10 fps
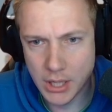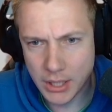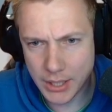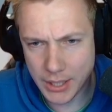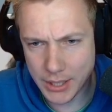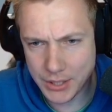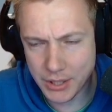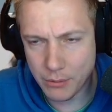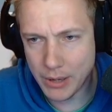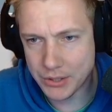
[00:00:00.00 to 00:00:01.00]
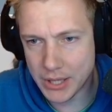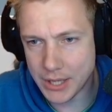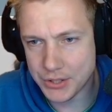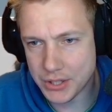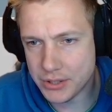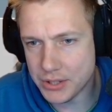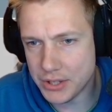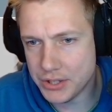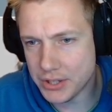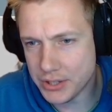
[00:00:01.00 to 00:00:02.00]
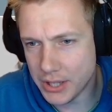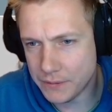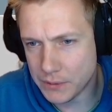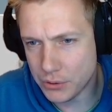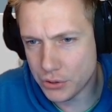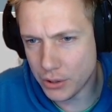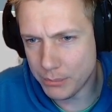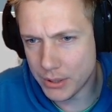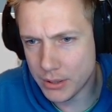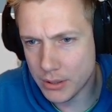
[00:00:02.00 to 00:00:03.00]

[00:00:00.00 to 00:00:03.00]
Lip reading: Can I, wait, guys, is this like Photoshop?